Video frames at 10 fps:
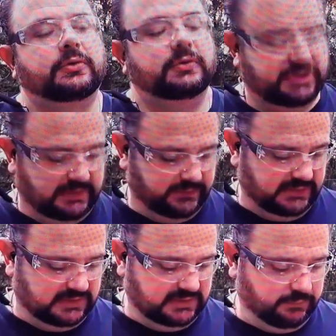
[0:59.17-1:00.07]
we're gonna see
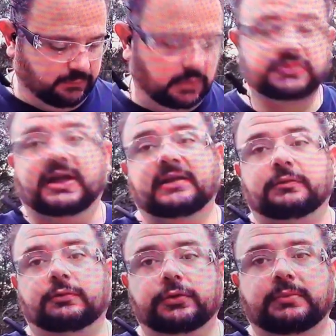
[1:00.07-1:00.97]
if this stuff works out
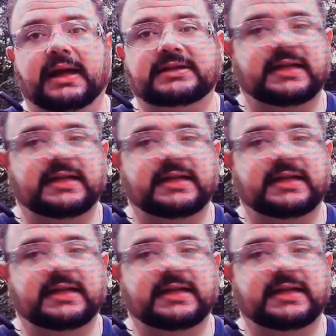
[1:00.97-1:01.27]
of the Ruger